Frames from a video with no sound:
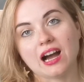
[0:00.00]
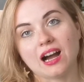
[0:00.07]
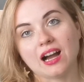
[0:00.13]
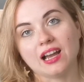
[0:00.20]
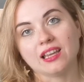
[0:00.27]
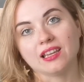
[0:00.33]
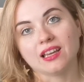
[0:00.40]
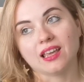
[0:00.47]

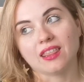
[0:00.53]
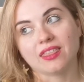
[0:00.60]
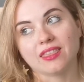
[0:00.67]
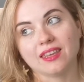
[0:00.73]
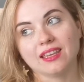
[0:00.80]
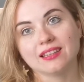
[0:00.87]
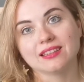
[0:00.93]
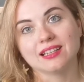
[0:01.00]
I
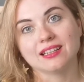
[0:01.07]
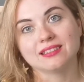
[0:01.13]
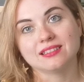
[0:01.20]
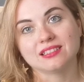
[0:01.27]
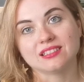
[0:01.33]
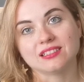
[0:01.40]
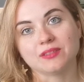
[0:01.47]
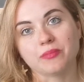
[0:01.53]
think
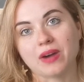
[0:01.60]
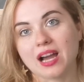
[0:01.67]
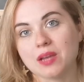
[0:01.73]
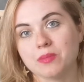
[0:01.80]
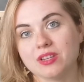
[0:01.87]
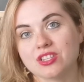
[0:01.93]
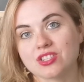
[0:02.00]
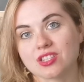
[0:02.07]
that
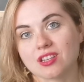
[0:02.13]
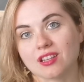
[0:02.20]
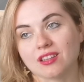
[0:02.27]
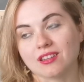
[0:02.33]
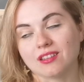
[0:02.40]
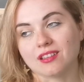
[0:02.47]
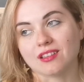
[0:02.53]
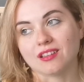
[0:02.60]
my
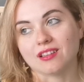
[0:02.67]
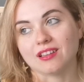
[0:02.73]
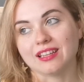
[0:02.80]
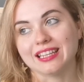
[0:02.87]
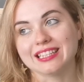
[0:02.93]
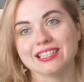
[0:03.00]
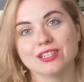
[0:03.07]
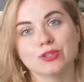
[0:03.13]
mission
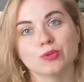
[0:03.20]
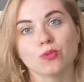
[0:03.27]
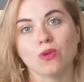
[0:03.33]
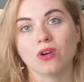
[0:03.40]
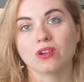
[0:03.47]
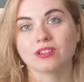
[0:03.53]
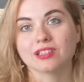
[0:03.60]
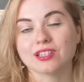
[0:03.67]
in this
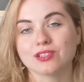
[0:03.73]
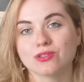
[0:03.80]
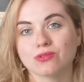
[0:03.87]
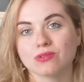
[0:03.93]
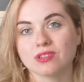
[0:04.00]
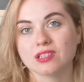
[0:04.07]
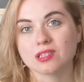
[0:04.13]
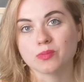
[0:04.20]
world is
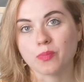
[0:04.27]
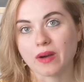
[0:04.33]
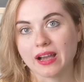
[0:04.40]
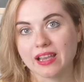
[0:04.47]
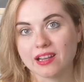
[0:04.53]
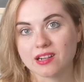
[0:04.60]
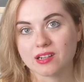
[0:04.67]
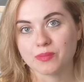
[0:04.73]
to
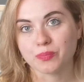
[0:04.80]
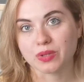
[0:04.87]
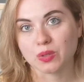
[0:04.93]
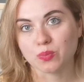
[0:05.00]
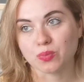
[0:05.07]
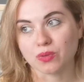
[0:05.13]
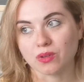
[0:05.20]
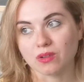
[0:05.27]
inspire
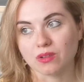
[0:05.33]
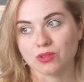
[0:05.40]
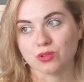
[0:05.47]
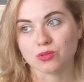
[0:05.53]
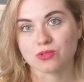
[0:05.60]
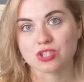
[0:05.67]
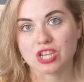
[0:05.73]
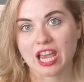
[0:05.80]
people
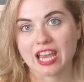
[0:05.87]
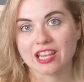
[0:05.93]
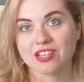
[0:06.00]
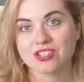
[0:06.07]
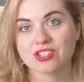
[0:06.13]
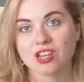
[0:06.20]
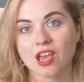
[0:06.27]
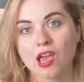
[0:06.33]
to
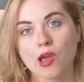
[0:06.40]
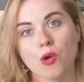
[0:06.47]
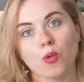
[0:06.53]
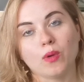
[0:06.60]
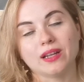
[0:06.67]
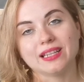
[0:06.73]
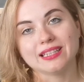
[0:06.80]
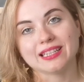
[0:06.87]
change
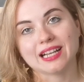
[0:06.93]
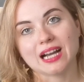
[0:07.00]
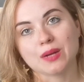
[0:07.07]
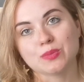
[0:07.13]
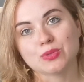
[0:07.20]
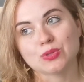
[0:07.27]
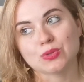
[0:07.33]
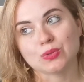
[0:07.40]
when it
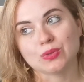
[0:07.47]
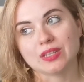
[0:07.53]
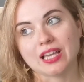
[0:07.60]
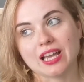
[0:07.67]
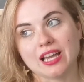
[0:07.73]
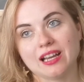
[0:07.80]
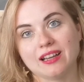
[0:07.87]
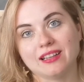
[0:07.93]
comes to
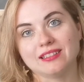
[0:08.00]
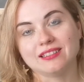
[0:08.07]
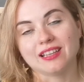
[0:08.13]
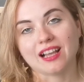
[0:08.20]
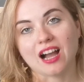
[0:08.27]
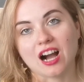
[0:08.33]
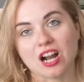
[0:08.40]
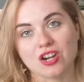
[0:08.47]

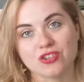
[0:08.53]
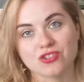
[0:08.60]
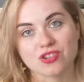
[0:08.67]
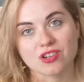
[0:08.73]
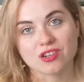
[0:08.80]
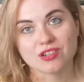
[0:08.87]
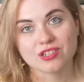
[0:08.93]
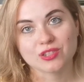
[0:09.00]
the
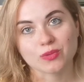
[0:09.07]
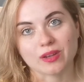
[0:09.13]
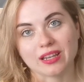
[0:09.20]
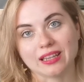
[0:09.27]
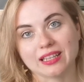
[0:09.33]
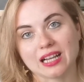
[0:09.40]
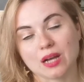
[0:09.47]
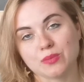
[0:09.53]
cultures, when
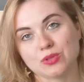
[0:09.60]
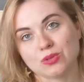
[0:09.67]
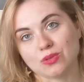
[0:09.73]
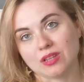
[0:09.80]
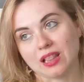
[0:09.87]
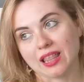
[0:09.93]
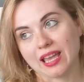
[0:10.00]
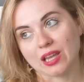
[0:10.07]
it comes
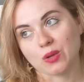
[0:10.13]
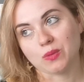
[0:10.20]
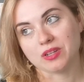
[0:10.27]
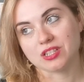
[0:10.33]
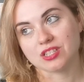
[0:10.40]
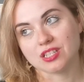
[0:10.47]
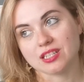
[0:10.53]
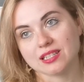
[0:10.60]
to the
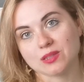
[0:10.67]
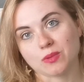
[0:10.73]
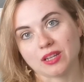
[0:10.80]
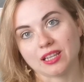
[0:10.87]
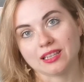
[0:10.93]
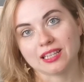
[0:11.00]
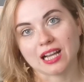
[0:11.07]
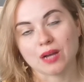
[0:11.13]
languages,
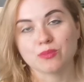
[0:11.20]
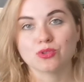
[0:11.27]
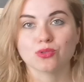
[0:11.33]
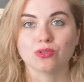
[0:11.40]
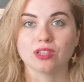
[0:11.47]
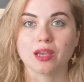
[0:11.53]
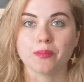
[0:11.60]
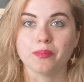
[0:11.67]
when it comes
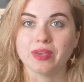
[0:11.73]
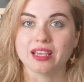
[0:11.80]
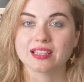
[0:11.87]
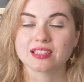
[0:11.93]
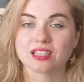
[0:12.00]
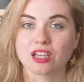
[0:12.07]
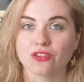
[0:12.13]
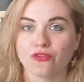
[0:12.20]
to the
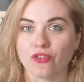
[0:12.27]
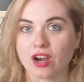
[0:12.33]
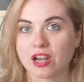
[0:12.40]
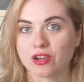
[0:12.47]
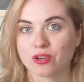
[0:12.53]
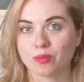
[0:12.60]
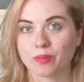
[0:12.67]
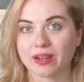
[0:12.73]
mixed
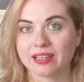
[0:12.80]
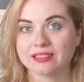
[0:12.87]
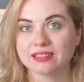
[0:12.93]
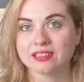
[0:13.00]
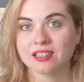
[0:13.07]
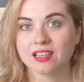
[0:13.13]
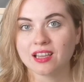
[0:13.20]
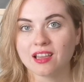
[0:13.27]

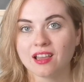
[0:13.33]
environment.